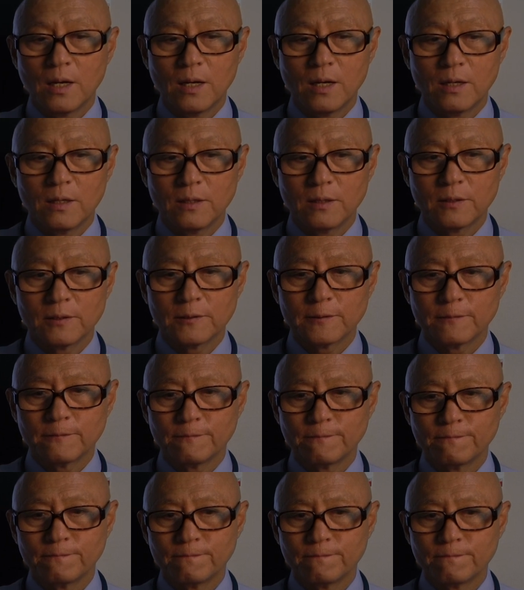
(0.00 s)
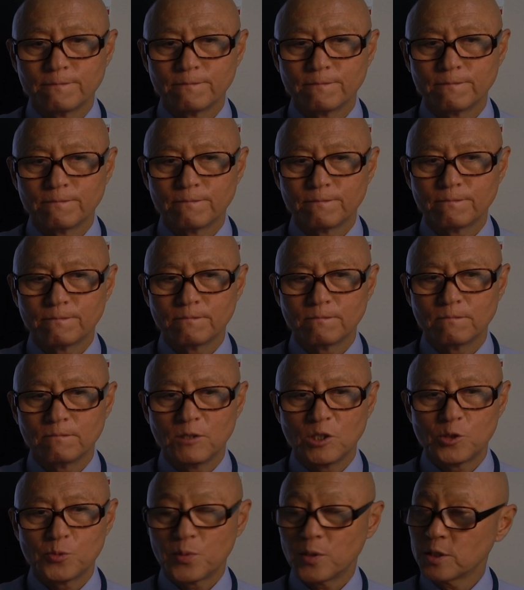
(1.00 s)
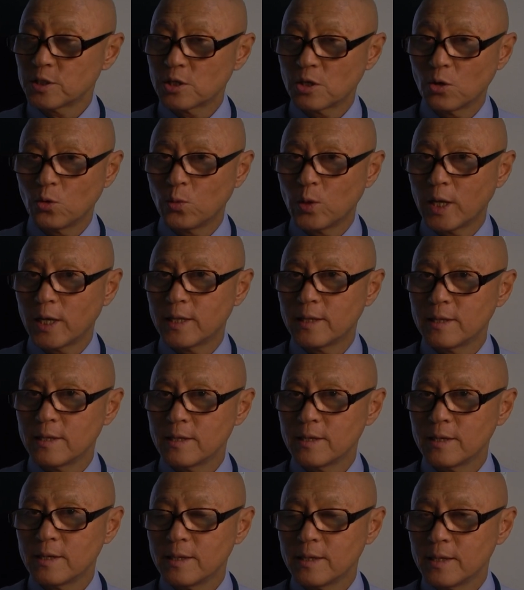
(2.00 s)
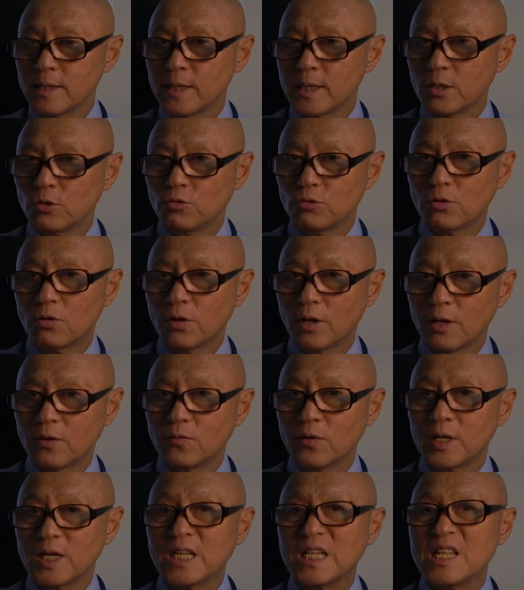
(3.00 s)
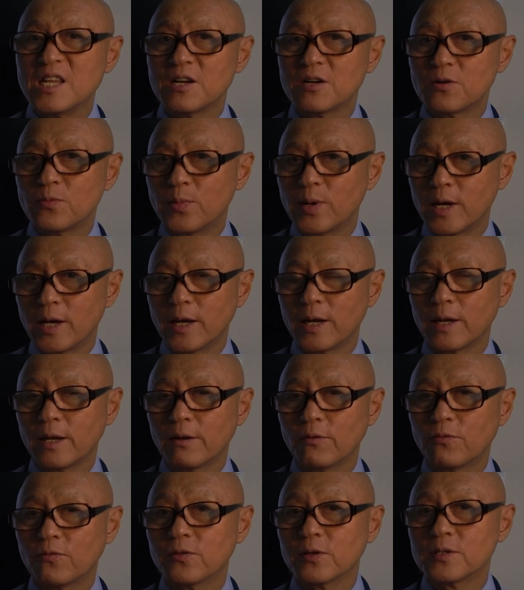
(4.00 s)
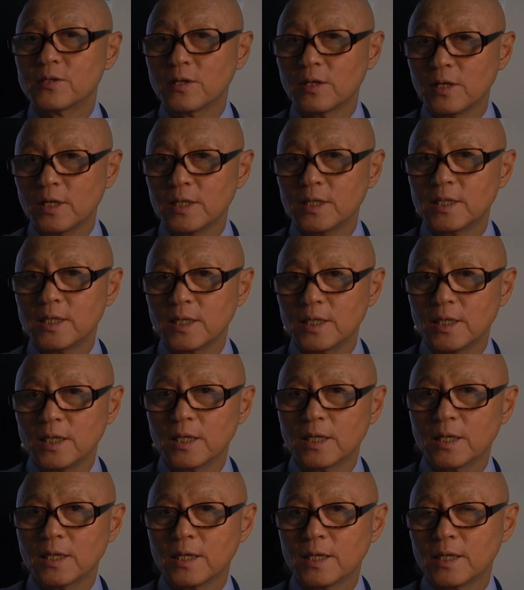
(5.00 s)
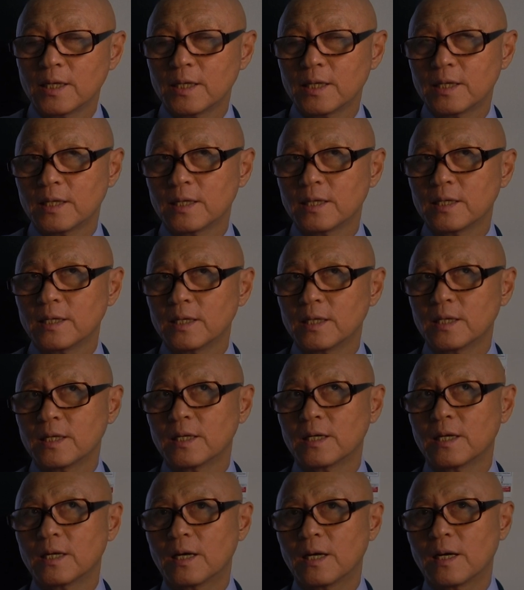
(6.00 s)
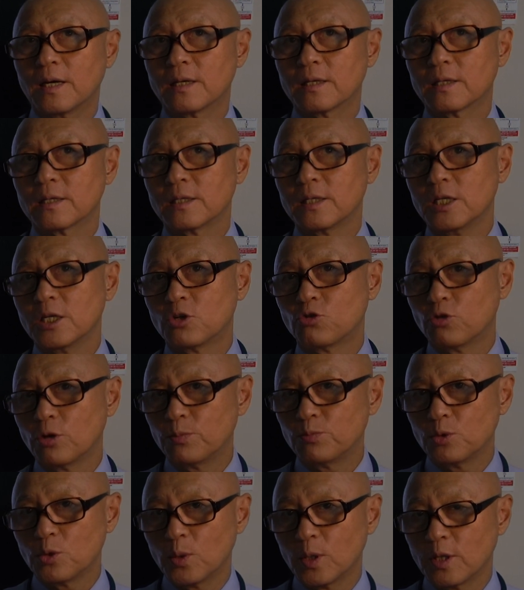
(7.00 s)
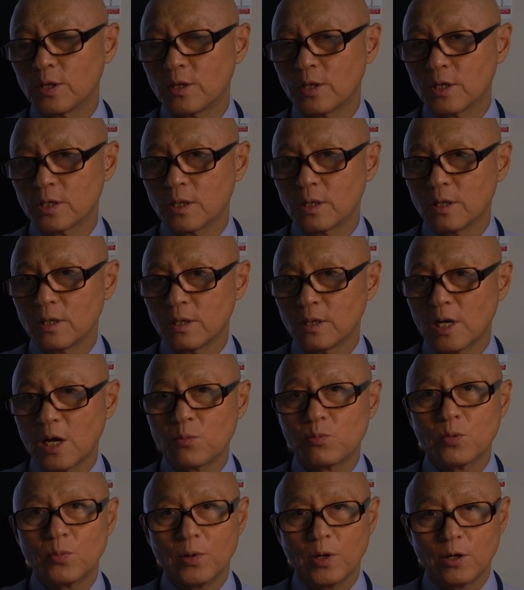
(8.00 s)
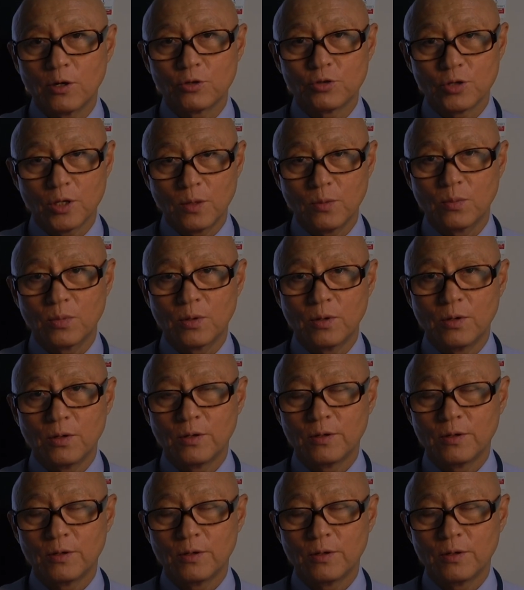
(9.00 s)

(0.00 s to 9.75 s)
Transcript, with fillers: Uh, especially when you don't have any nearby facility uh, equipped with a hyperbaric chamber.